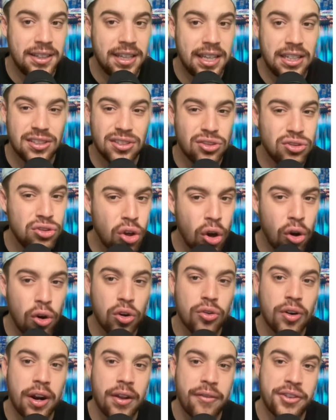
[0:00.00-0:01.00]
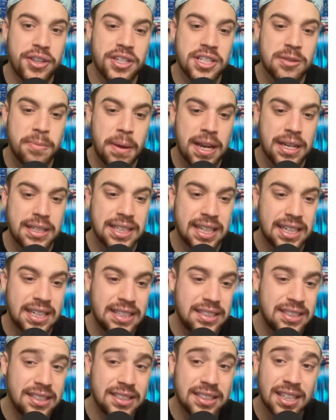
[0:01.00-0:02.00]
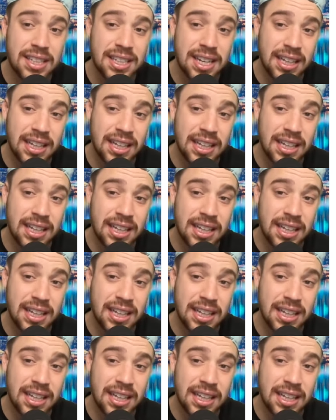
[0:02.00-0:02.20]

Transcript: It's not great for the spectators,